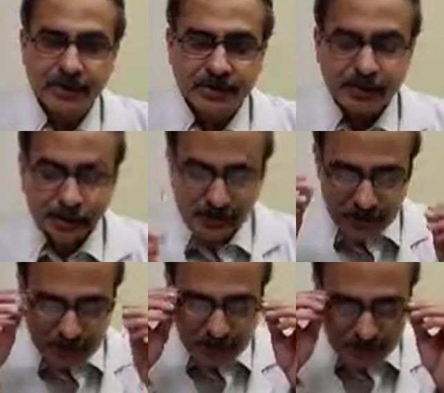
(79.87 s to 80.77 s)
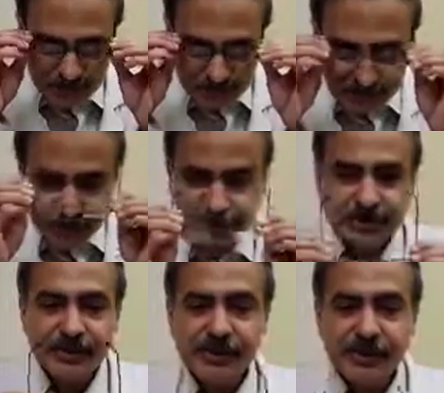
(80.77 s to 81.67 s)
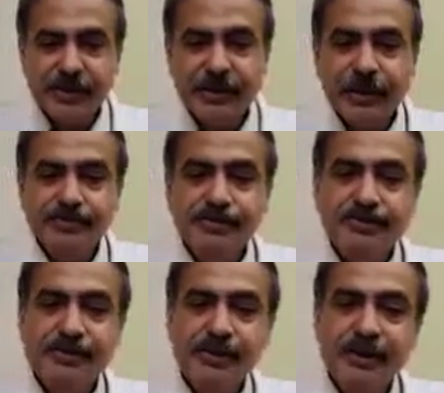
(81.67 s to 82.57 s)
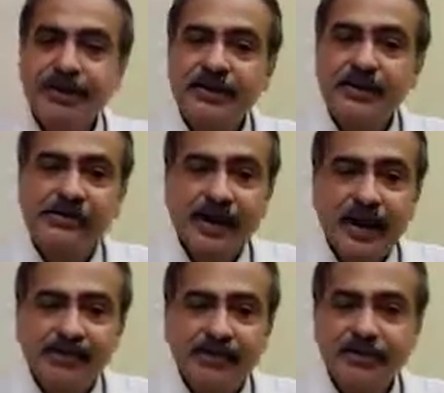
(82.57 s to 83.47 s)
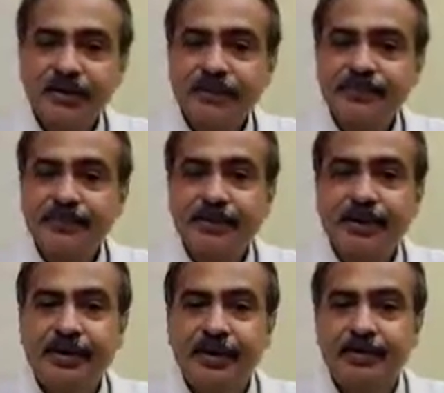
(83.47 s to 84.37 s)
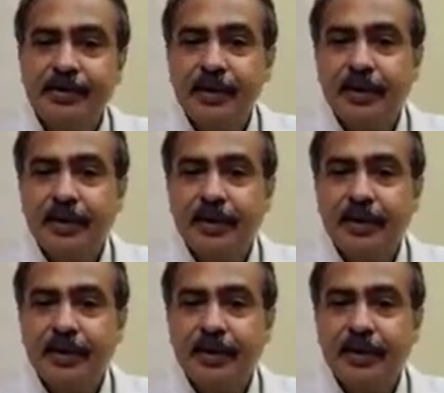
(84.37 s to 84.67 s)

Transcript: The surgical capsule is actually a